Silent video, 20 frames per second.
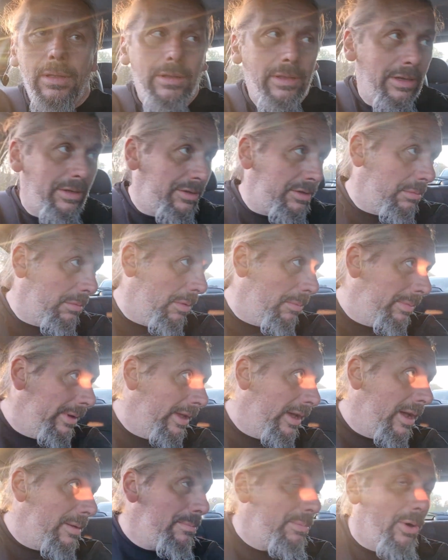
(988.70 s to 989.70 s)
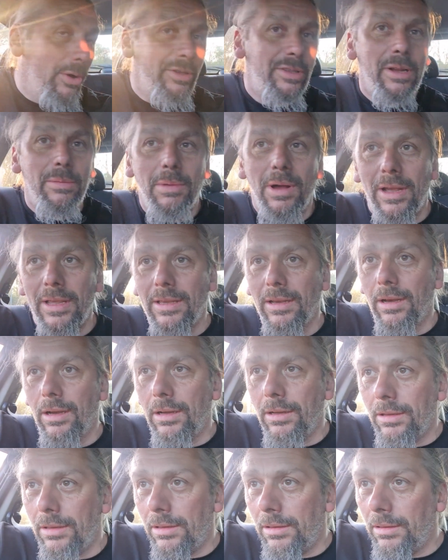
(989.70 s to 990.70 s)
There's someone behind pointing at my
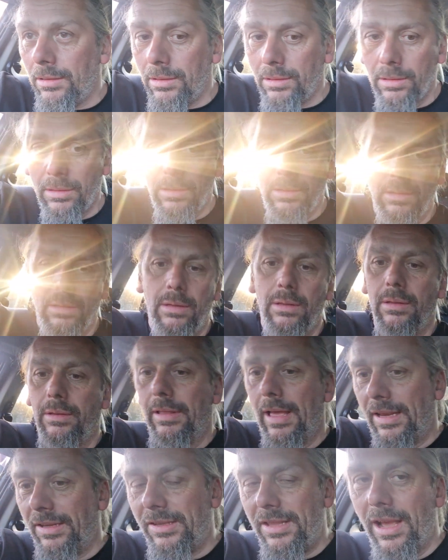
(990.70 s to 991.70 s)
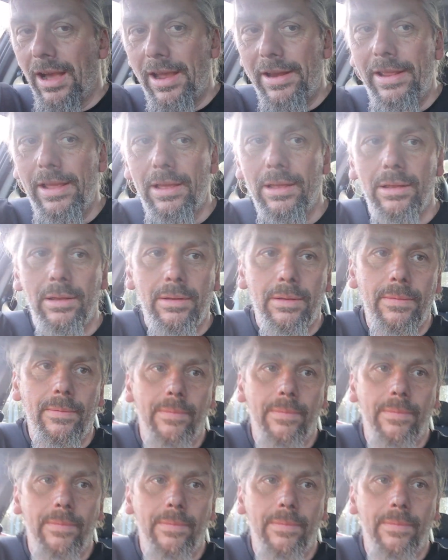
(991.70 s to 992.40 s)
car. That's the idea.